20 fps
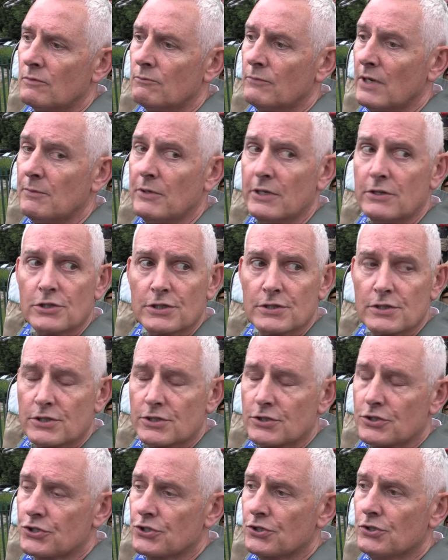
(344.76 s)
maybe just as
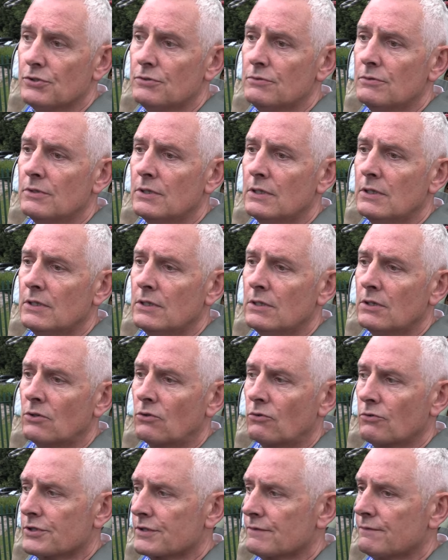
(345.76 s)
a two,
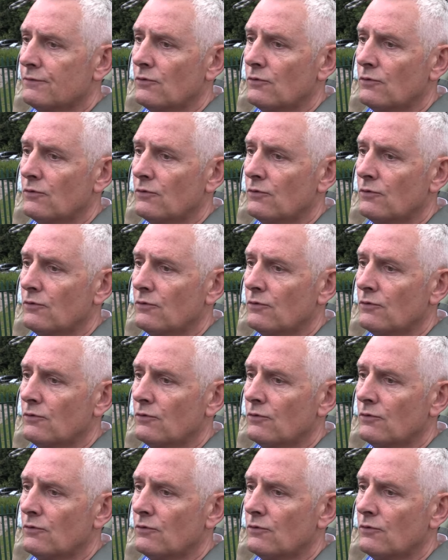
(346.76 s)
or as a